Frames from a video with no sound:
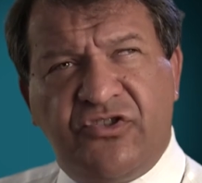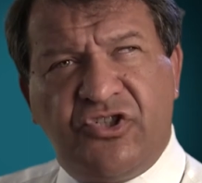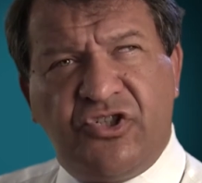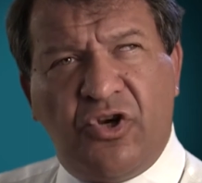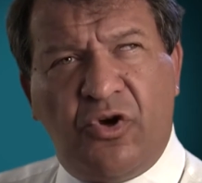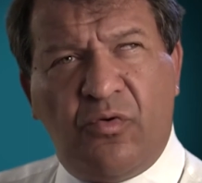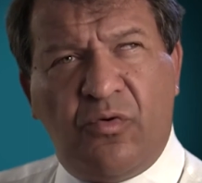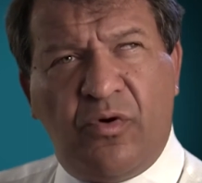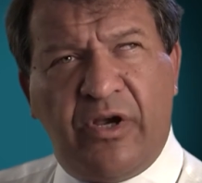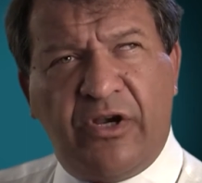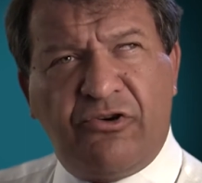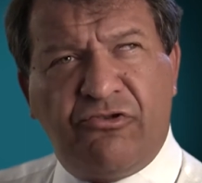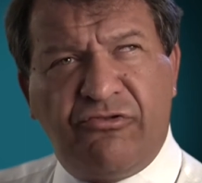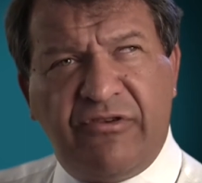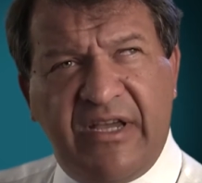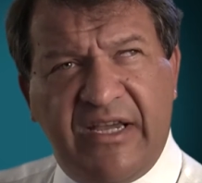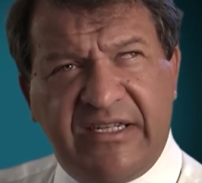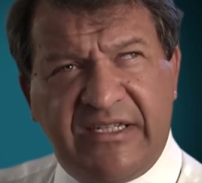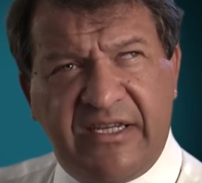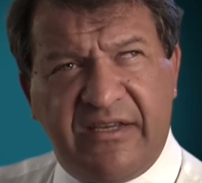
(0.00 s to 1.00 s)
show a
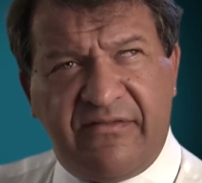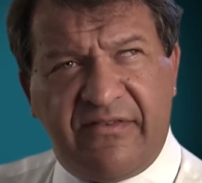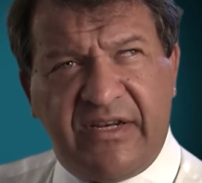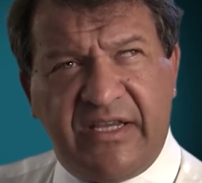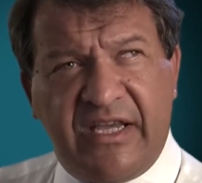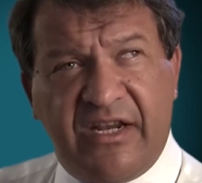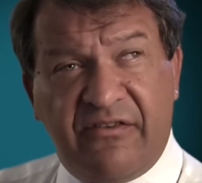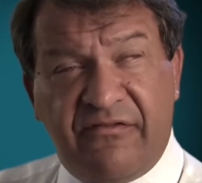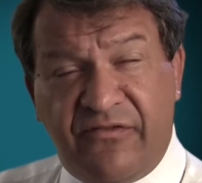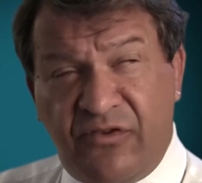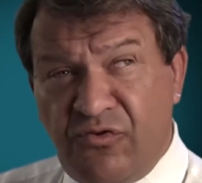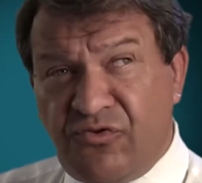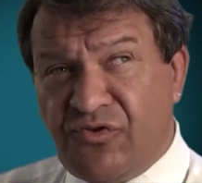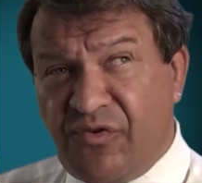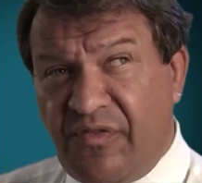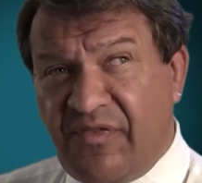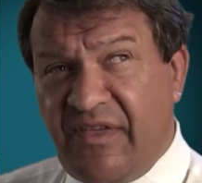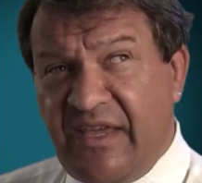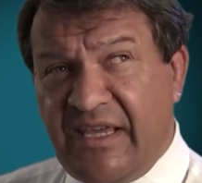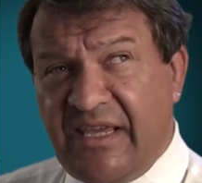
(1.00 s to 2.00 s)
creativity and a future
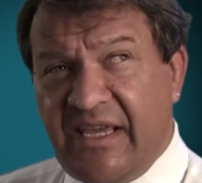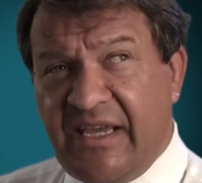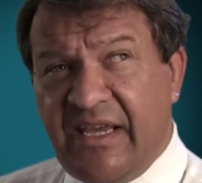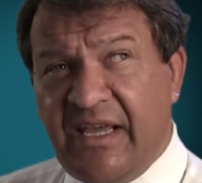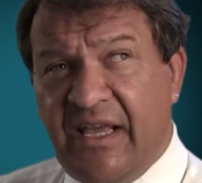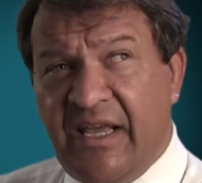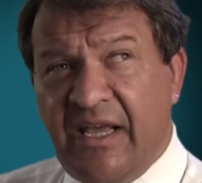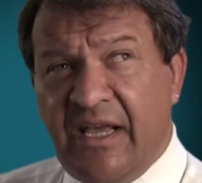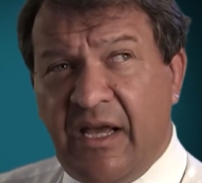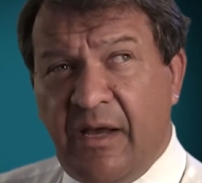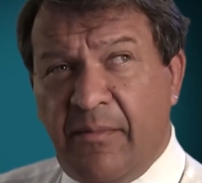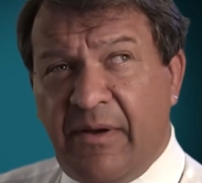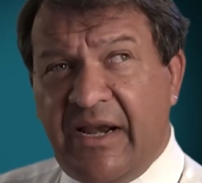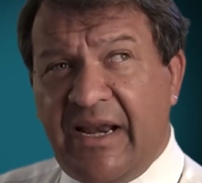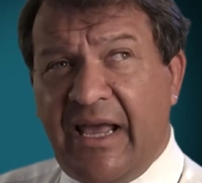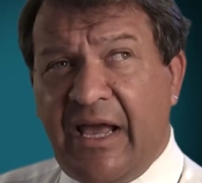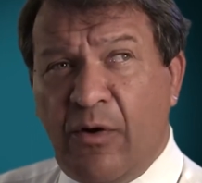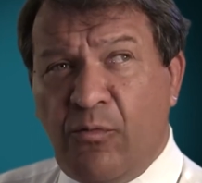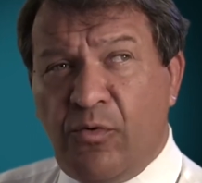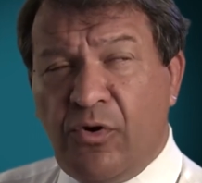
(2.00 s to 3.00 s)
thinking about
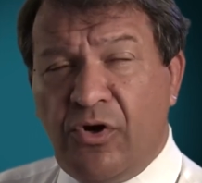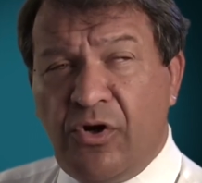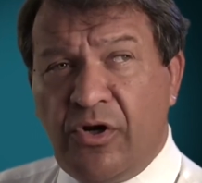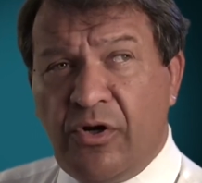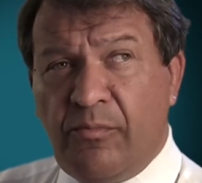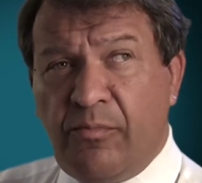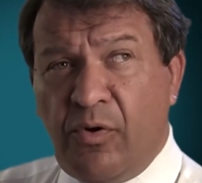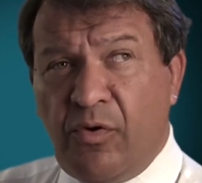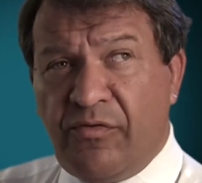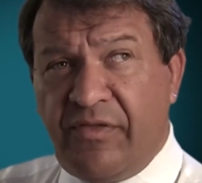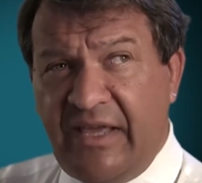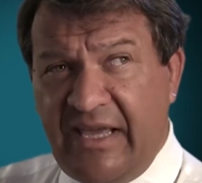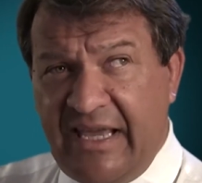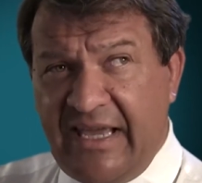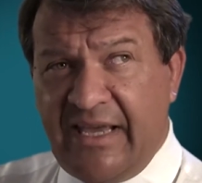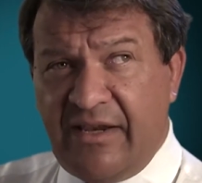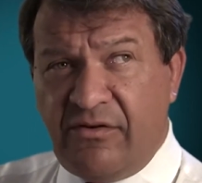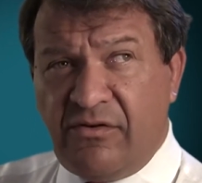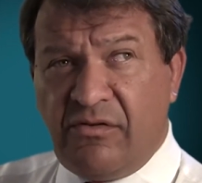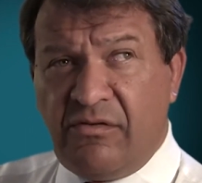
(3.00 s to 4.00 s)
how we're going to both
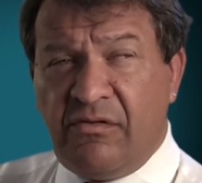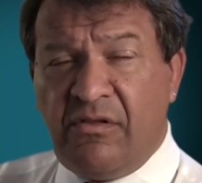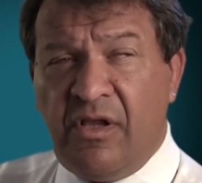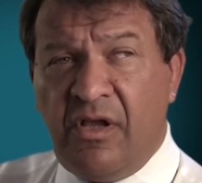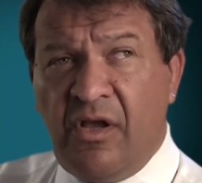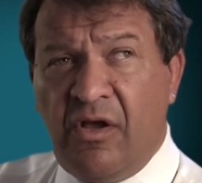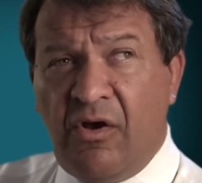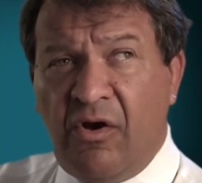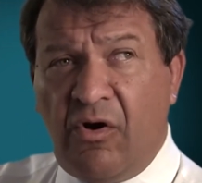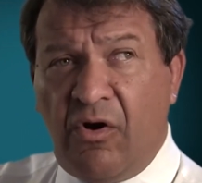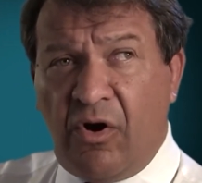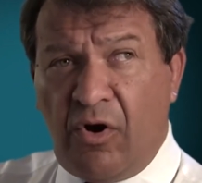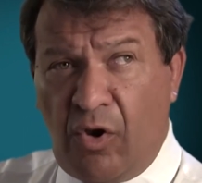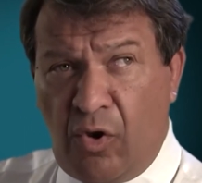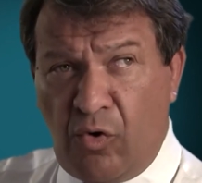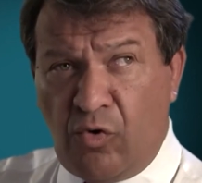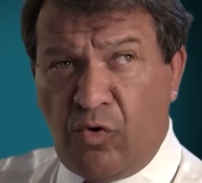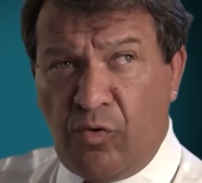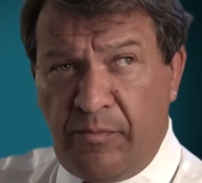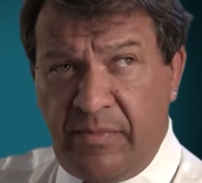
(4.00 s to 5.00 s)
handle our
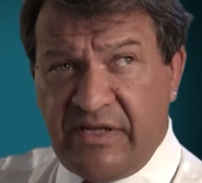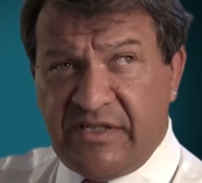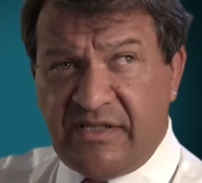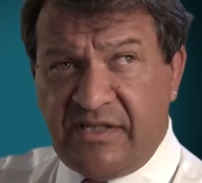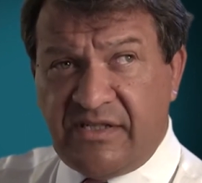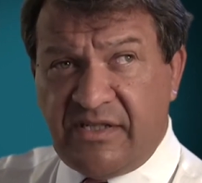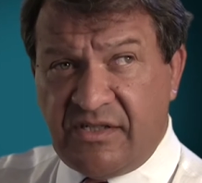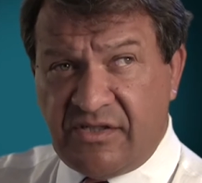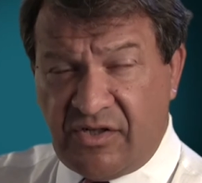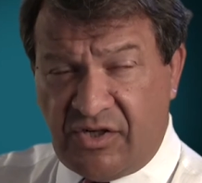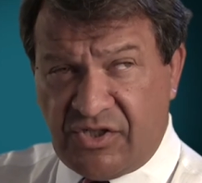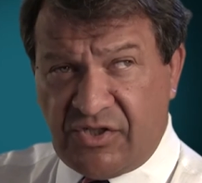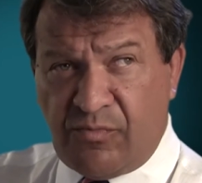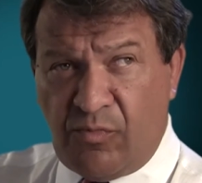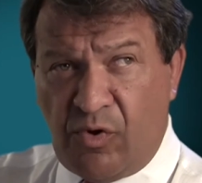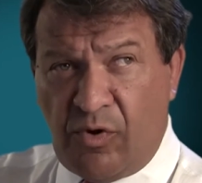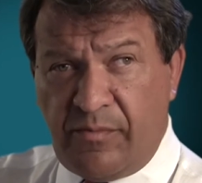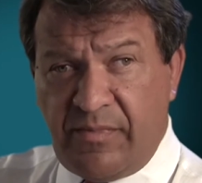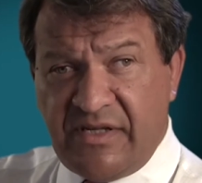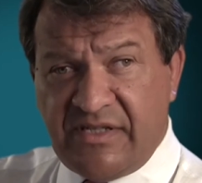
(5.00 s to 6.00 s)
local businesses, our
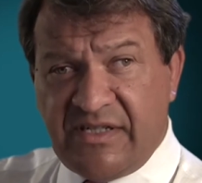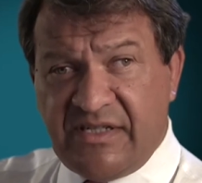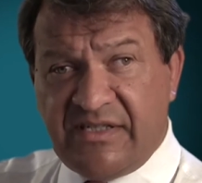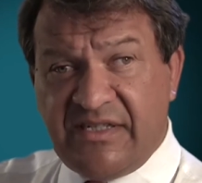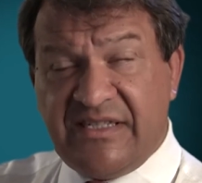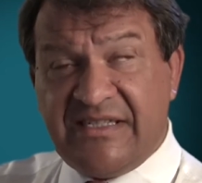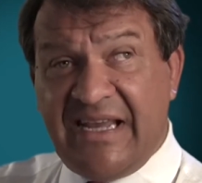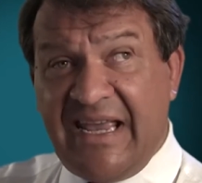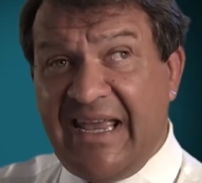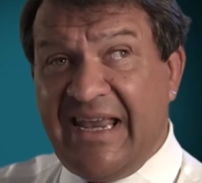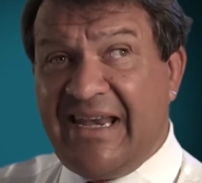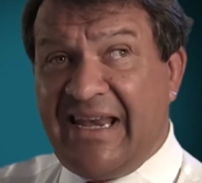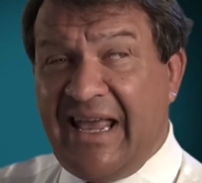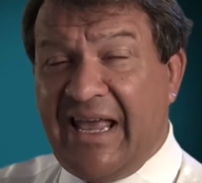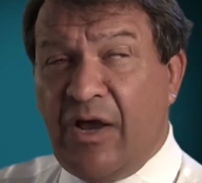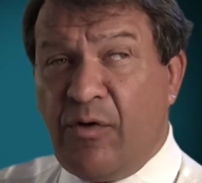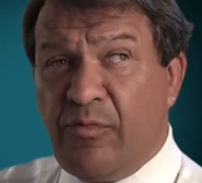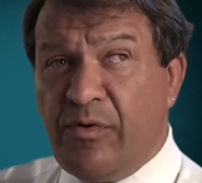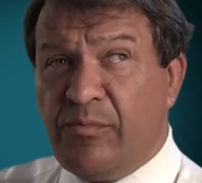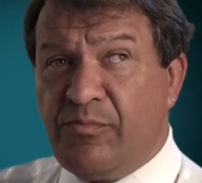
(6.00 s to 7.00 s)
small businesses, and
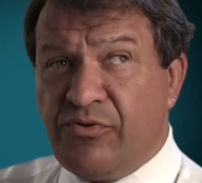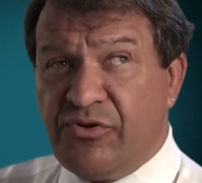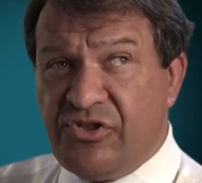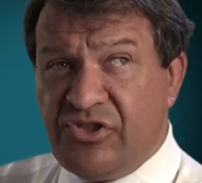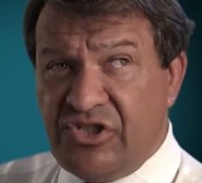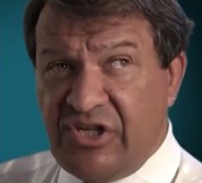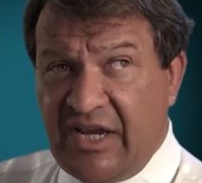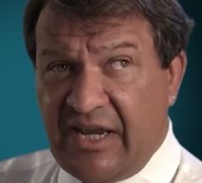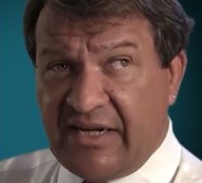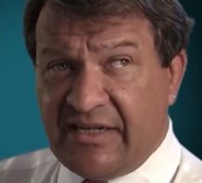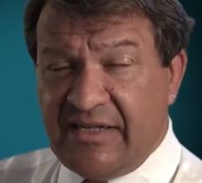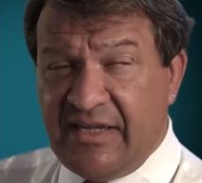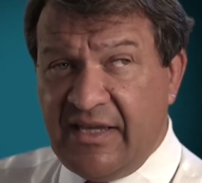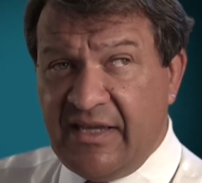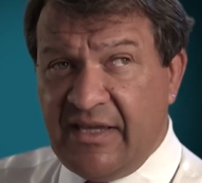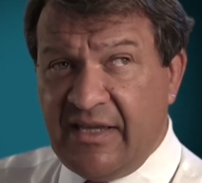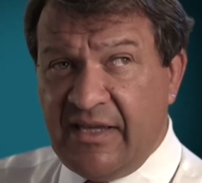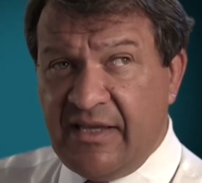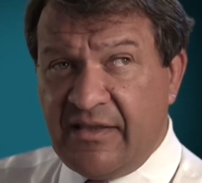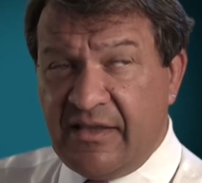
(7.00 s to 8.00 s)
how we project
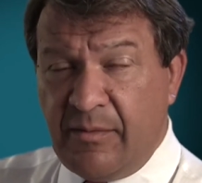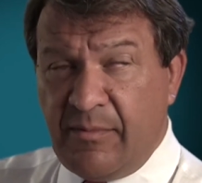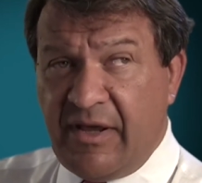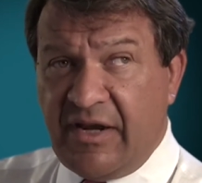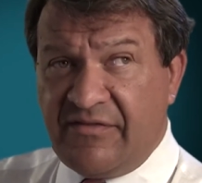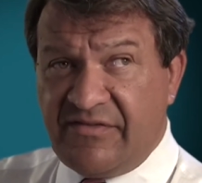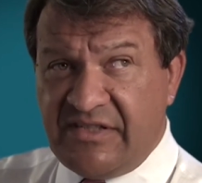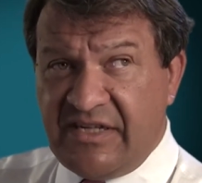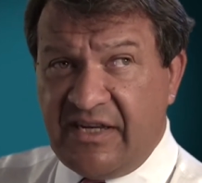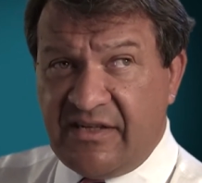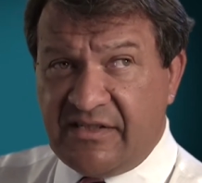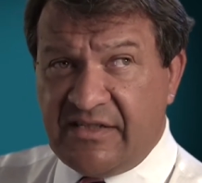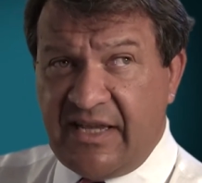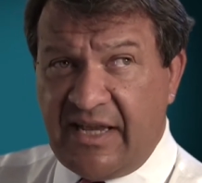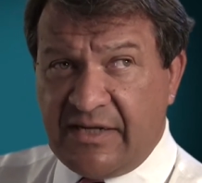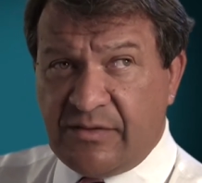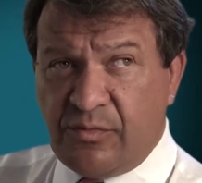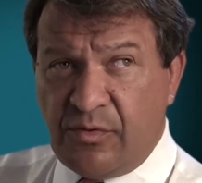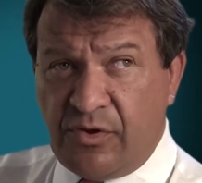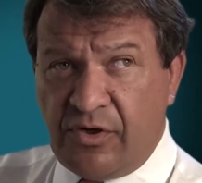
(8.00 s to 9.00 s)
the amount of sales
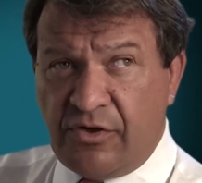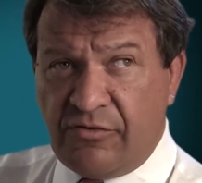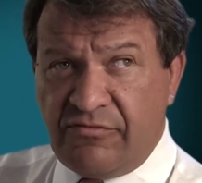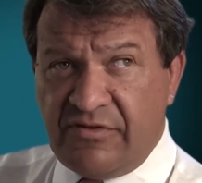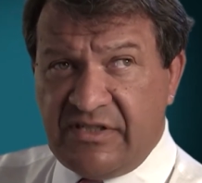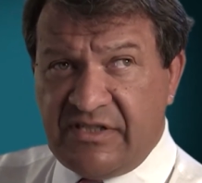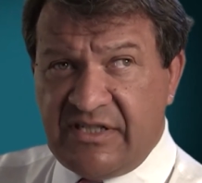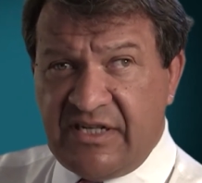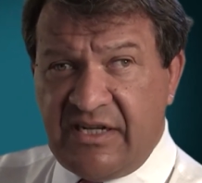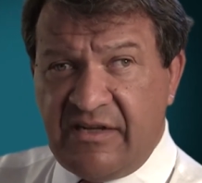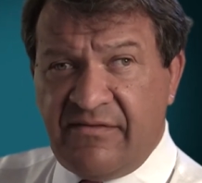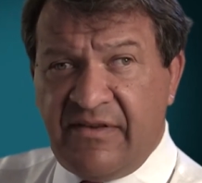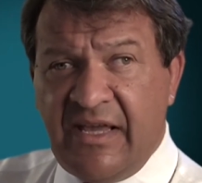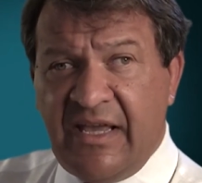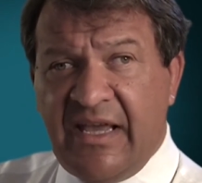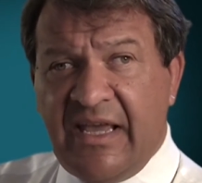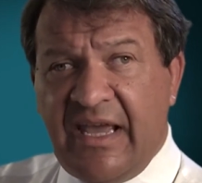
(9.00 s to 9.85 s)
tax we're going to receive.